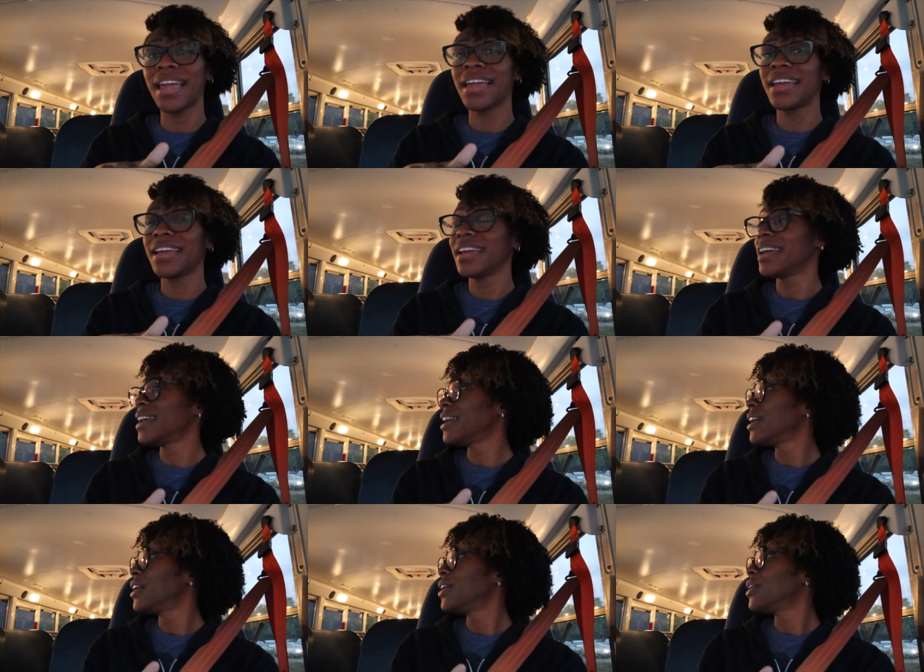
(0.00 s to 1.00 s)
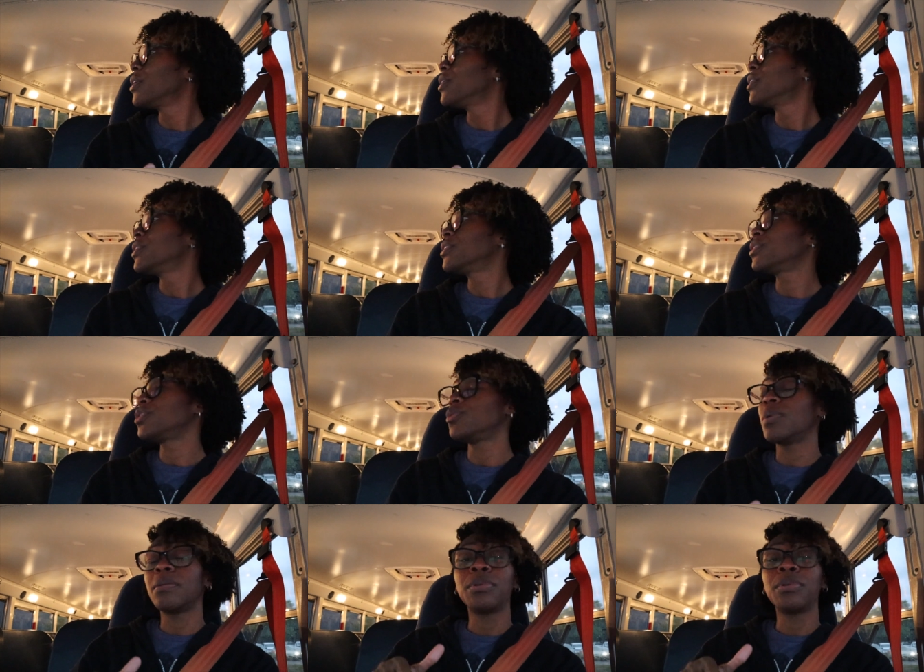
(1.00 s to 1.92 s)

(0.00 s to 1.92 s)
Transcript: You better